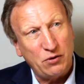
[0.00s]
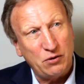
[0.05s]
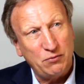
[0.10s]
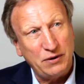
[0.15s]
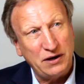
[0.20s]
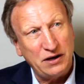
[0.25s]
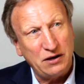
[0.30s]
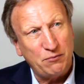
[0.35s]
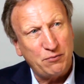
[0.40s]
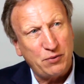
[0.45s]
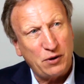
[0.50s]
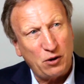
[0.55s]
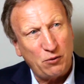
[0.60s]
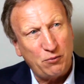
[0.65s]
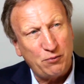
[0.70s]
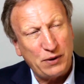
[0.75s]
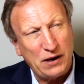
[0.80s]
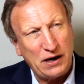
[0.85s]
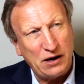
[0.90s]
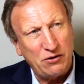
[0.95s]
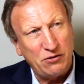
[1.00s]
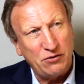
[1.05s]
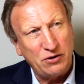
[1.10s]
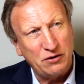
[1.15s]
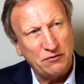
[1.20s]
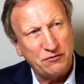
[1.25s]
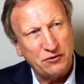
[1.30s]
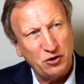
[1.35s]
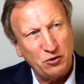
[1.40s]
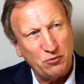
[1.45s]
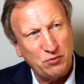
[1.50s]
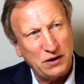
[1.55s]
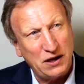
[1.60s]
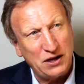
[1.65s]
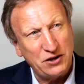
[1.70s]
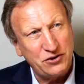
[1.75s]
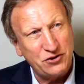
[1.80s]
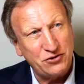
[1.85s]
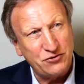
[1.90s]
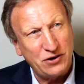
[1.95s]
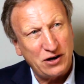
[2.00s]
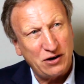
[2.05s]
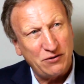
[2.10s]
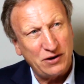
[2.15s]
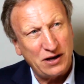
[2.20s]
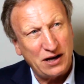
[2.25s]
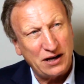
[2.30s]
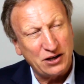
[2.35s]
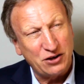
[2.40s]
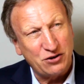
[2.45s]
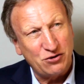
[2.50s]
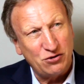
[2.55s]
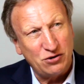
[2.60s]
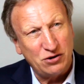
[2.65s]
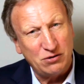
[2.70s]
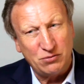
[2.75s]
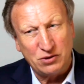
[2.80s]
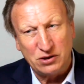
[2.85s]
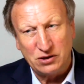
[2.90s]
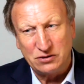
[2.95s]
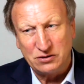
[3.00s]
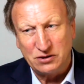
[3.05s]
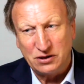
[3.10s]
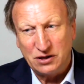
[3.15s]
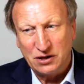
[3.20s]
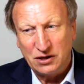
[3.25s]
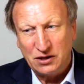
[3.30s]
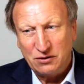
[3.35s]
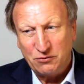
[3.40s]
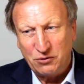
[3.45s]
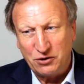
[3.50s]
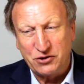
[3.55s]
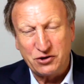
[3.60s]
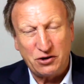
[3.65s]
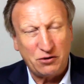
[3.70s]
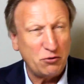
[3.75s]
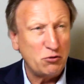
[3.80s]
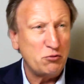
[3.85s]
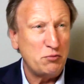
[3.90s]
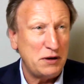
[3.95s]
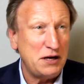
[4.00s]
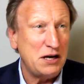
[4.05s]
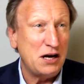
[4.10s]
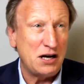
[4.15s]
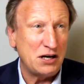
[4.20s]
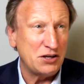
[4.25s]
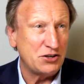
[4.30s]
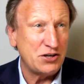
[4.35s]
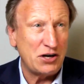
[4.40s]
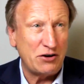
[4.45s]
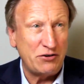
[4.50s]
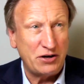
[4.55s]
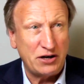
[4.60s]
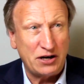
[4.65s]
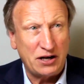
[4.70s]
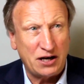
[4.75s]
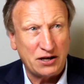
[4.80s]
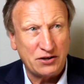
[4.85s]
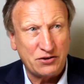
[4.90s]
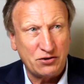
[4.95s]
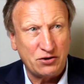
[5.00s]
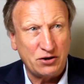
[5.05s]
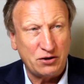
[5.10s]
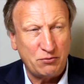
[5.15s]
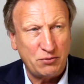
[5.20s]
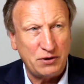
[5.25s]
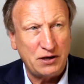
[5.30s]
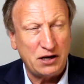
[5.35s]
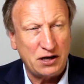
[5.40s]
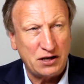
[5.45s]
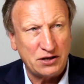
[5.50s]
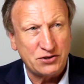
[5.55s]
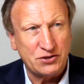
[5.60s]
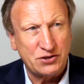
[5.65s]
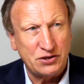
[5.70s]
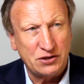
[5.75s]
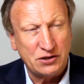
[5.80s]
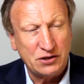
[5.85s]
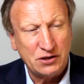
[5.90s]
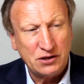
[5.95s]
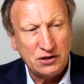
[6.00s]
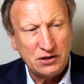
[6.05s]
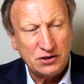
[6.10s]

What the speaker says: We'd been to Polperro and a few places around that in Cornwall, and we thought it would be nice, Sharon and I thought it would be nice to